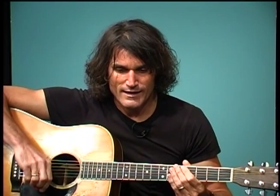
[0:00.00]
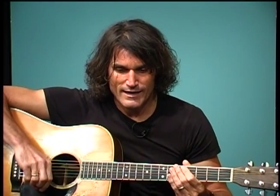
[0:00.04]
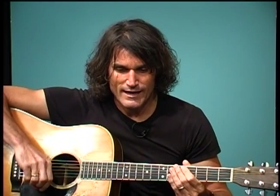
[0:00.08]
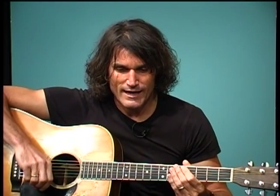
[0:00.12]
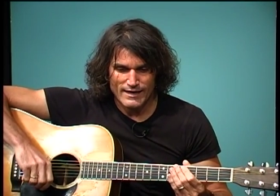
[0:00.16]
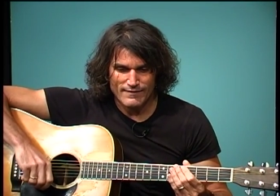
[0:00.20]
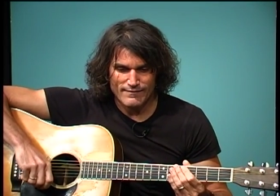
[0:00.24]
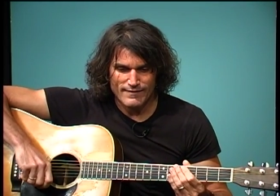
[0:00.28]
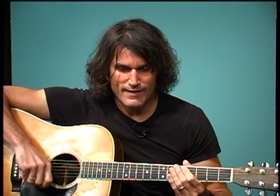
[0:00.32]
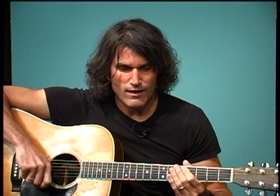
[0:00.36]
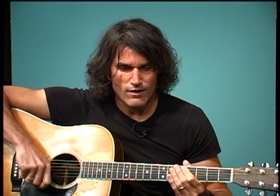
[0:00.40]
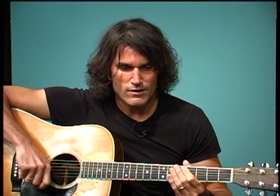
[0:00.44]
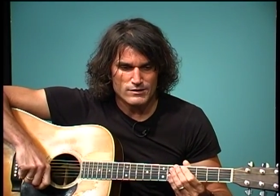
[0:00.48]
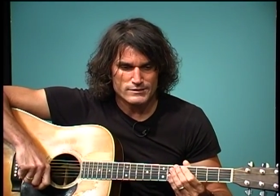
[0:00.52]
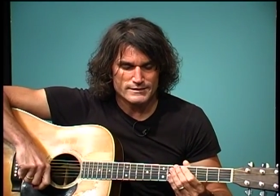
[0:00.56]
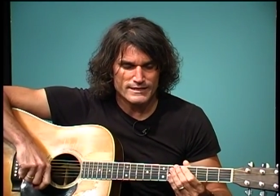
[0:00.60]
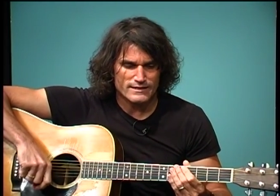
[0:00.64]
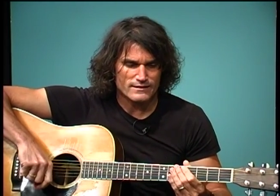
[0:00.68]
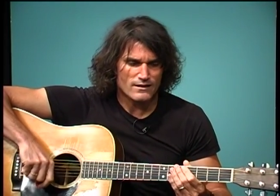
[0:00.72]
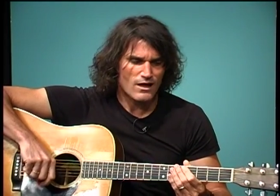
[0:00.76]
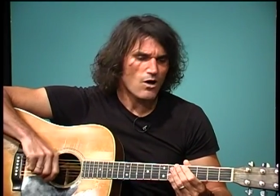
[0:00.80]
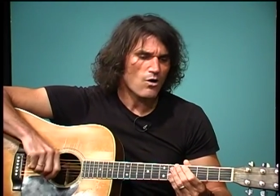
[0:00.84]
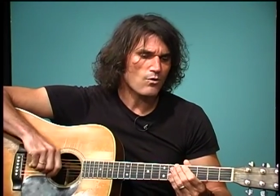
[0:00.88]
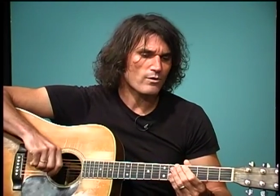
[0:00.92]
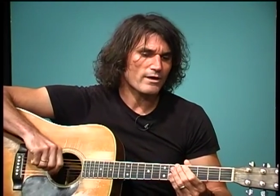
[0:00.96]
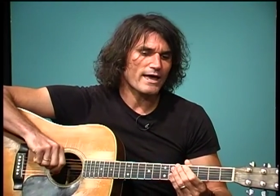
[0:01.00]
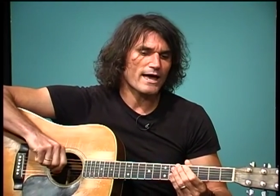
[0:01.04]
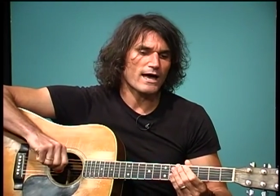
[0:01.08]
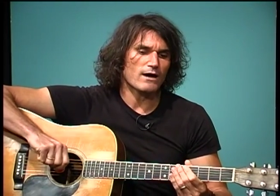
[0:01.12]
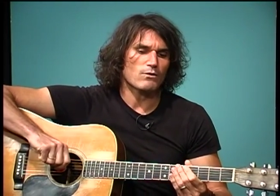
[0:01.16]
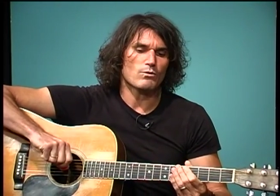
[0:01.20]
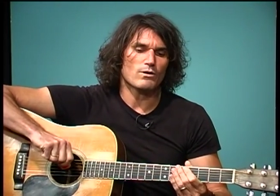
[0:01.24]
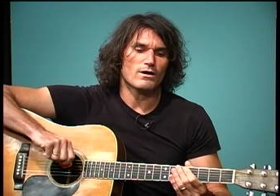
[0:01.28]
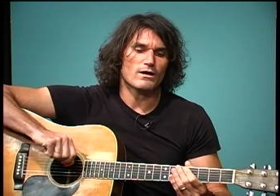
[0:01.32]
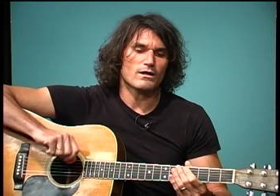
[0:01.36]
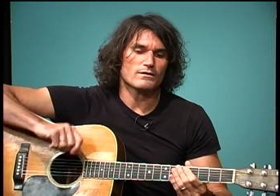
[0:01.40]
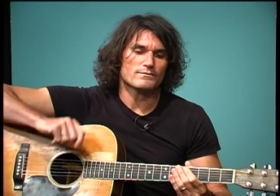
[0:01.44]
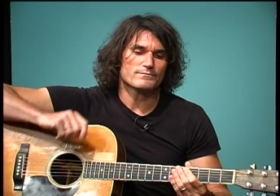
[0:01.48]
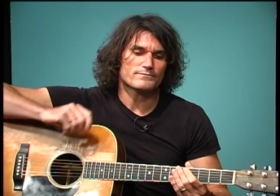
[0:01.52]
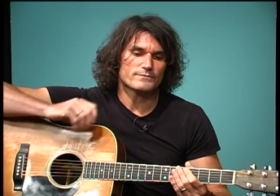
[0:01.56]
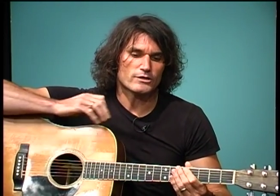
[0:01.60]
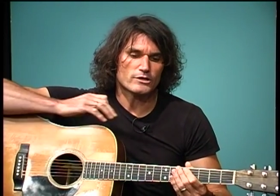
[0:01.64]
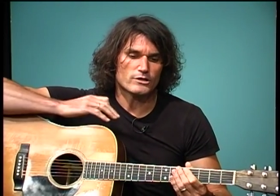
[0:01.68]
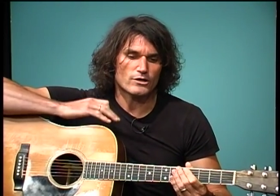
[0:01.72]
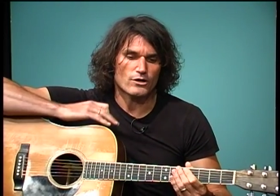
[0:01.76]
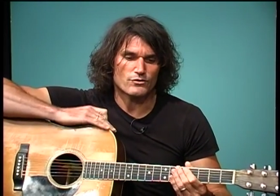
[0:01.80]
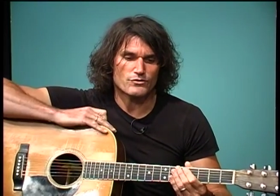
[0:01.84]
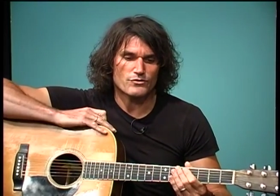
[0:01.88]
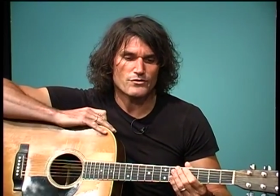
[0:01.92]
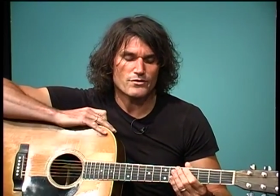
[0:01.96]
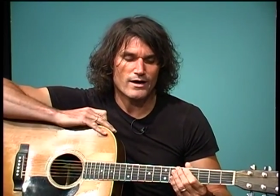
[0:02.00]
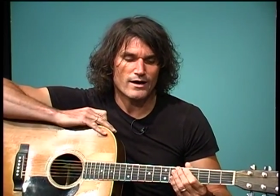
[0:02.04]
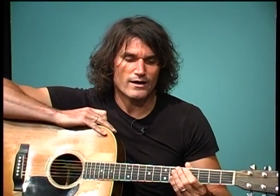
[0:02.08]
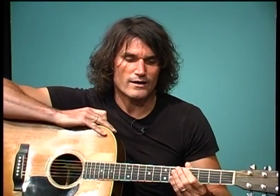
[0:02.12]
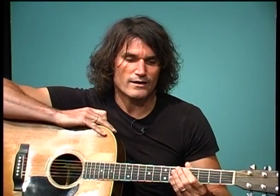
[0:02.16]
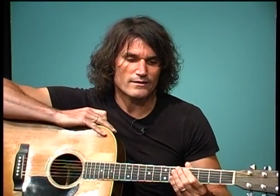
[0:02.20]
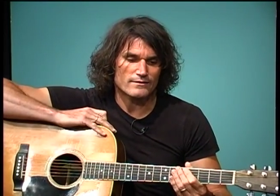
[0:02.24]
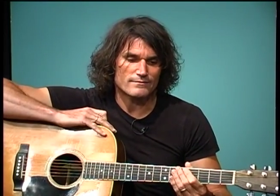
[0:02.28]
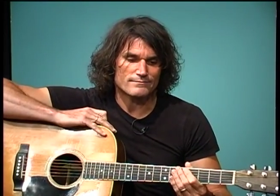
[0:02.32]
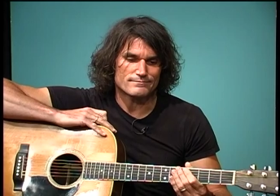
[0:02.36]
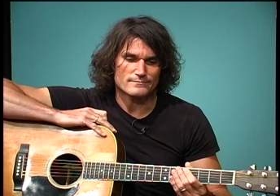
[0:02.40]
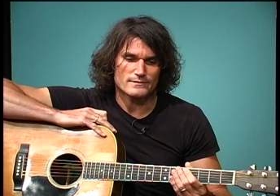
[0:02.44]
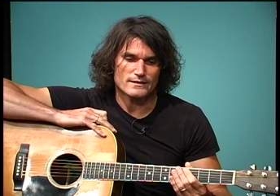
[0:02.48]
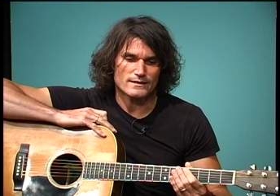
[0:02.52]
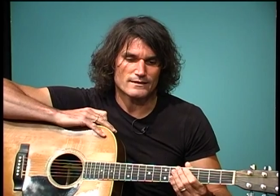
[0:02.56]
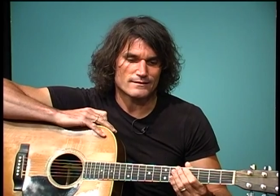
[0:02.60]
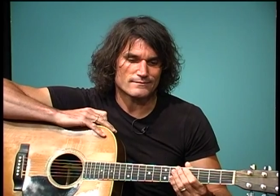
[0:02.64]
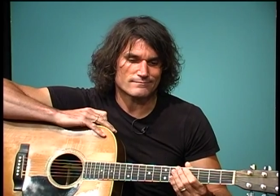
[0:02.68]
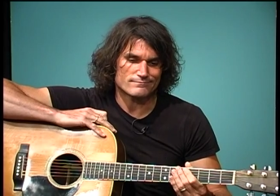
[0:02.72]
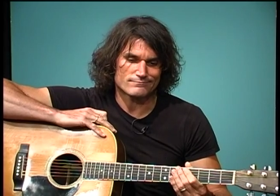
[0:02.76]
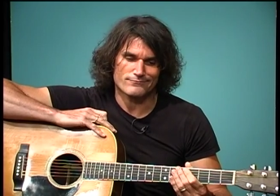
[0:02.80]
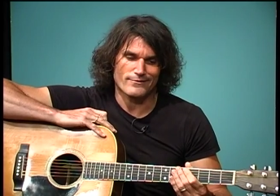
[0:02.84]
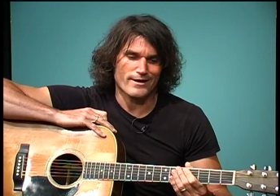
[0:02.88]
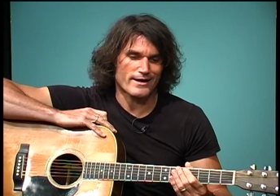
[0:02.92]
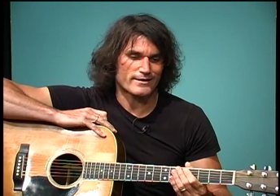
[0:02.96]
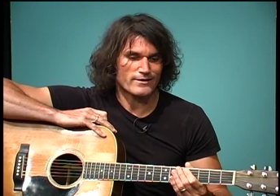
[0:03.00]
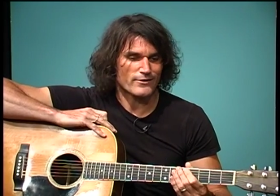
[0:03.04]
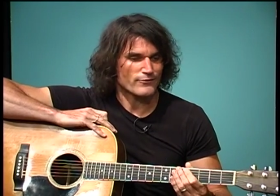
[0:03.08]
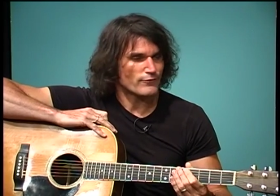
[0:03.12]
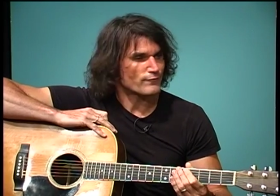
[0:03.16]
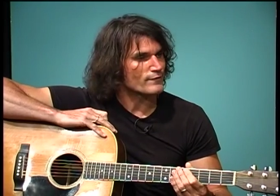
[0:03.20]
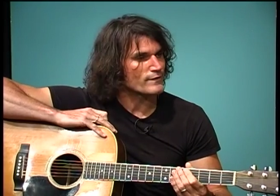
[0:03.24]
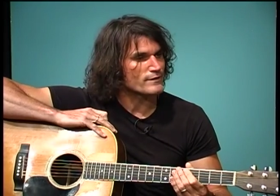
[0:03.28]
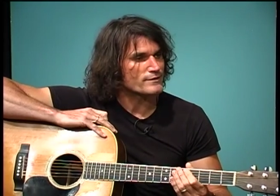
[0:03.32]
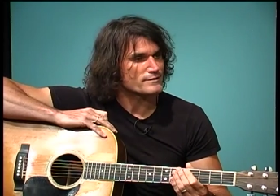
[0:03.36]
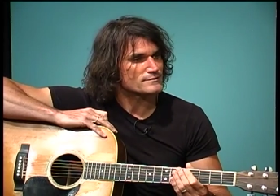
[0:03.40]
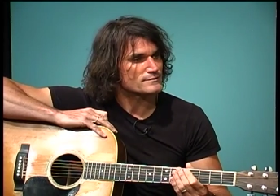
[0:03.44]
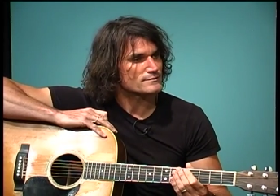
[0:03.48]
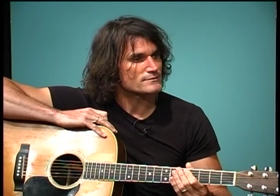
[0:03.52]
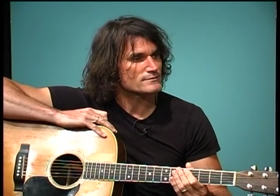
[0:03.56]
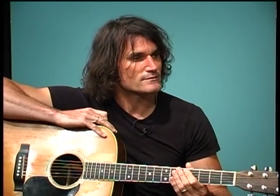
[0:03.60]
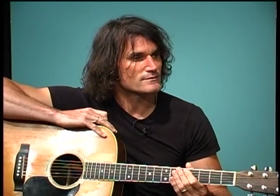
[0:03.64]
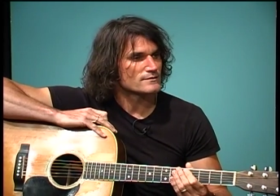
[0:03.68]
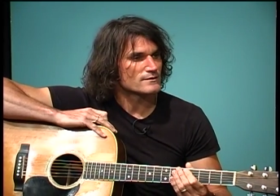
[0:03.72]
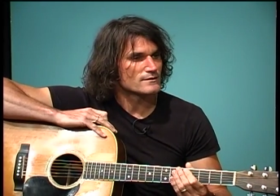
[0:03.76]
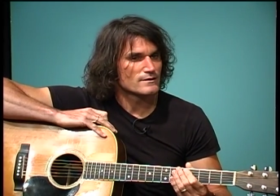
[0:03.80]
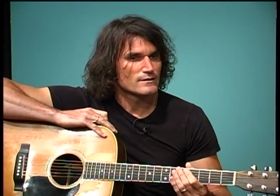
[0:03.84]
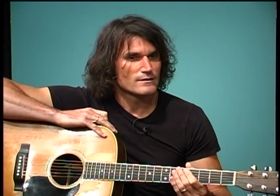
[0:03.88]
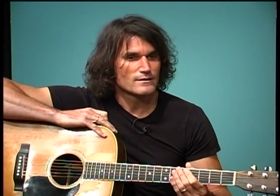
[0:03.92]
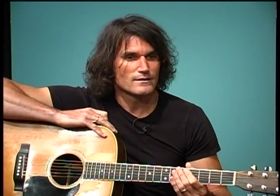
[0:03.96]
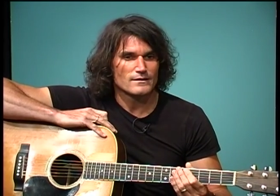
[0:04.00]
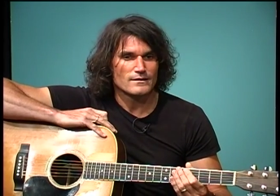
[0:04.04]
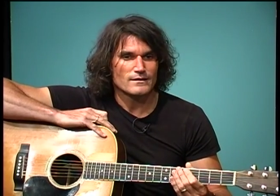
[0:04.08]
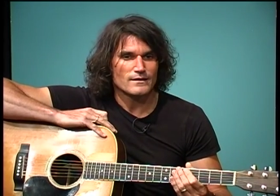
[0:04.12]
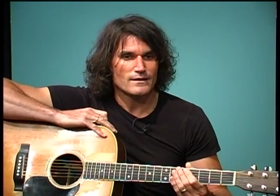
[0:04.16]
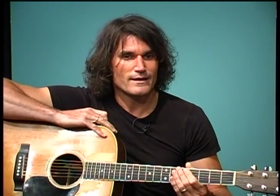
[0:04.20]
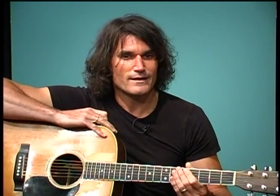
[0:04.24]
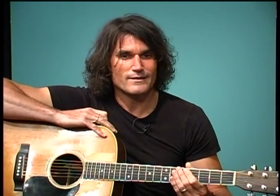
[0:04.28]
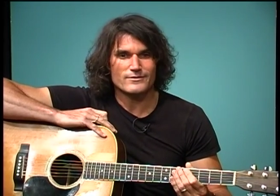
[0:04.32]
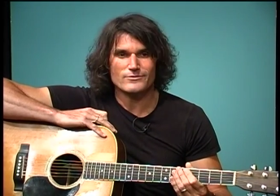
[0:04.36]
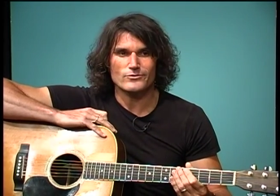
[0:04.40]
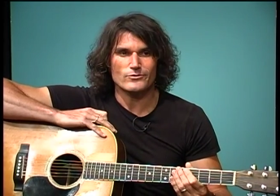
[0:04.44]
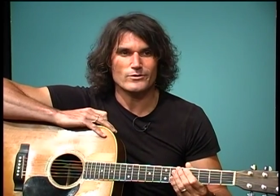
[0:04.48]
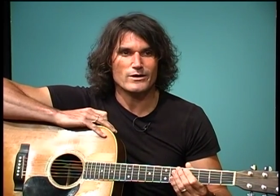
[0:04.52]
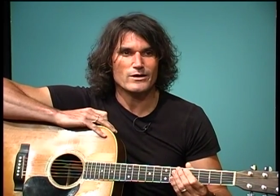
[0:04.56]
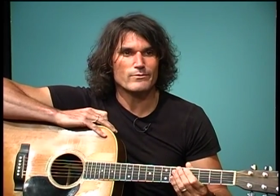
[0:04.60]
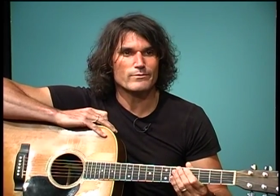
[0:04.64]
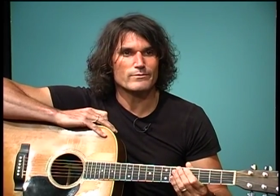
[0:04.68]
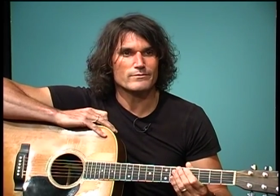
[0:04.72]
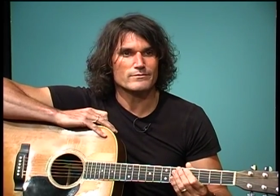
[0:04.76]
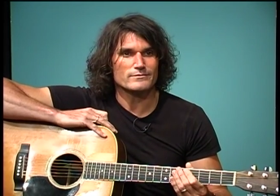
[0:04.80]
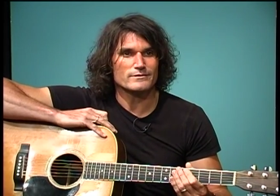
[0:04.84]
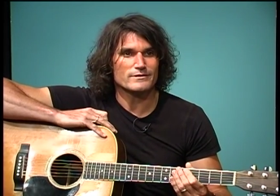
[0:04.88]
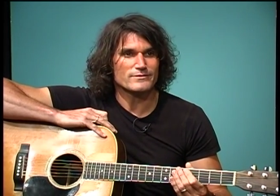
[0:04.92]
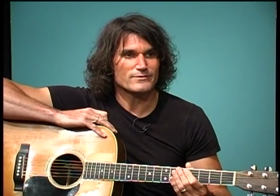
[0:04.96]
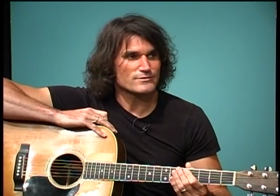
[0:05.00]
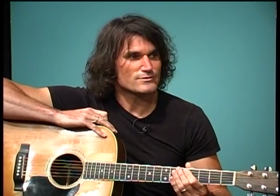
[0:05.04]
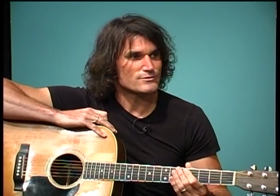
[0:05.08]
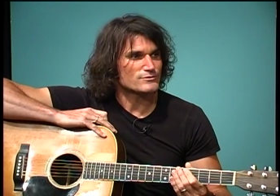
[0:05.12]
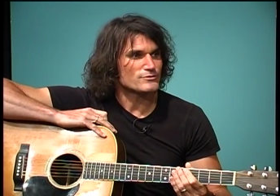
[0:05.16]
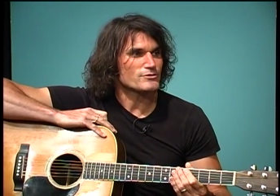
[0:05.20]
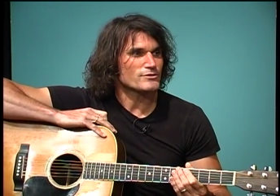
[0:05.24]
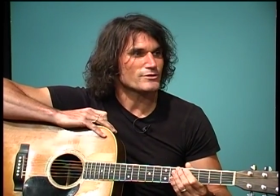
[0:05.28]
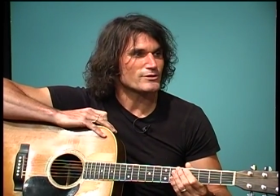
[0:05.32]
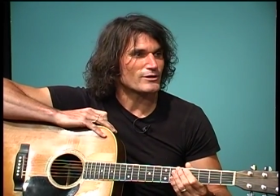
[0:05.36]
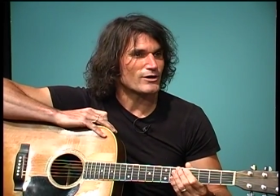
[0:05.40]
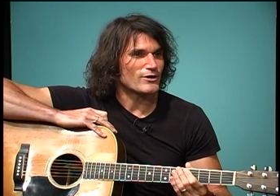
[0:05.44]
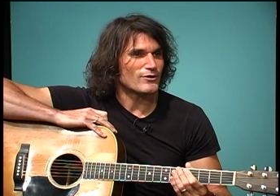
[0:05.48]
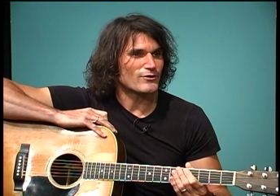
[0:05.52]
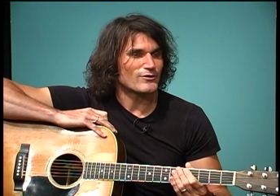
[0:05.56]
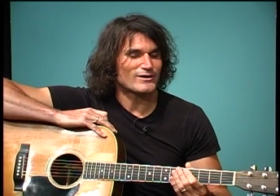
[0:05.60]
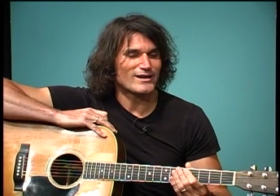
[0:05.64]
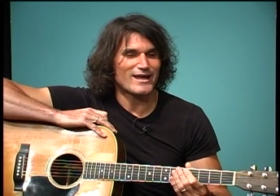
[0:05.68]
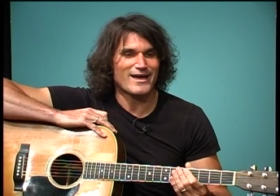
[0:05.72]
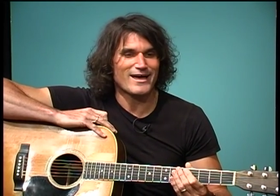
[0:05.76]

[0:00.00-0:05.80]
and they all said, "Oh yeah, well, you know, you gotta um, write another verse." And so here we were in the studio, and